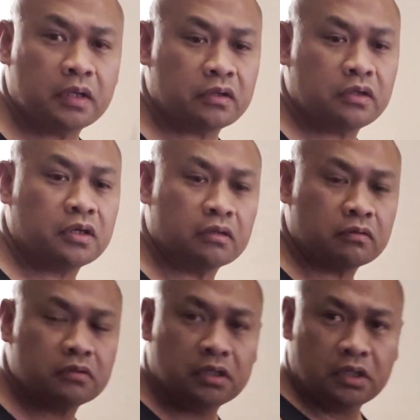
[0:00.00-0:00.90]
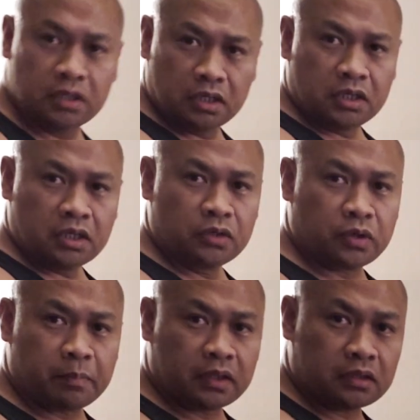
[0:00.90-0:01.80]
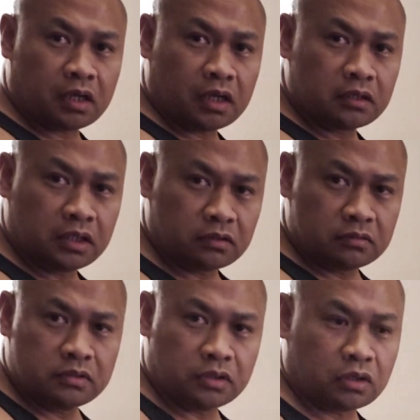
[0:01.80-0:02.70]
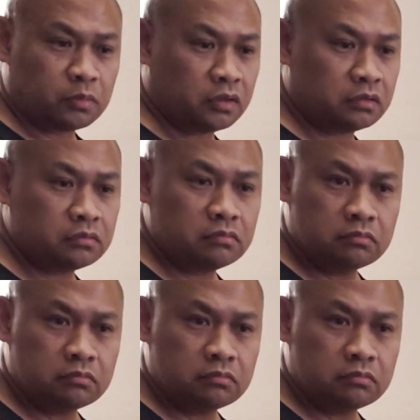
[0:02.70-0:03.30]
You can grip it, your normal